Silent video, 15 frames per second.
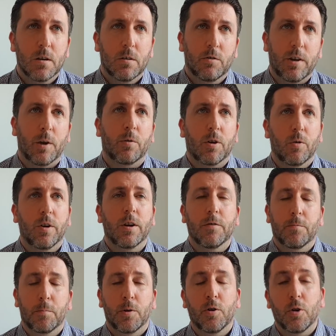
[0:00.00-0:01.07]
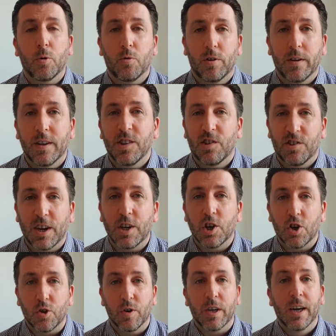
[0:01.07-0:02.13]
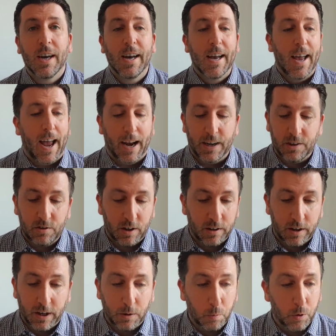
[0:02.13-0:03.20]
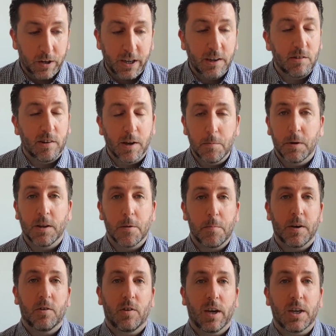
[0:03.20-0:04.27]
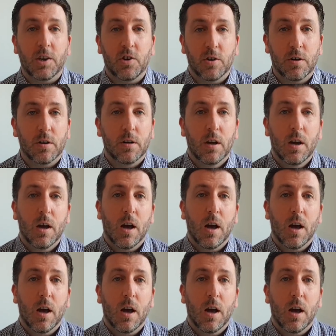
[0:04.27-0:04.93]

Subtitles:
South Korea have produced in this century. And he said, and he would easily be the best Asian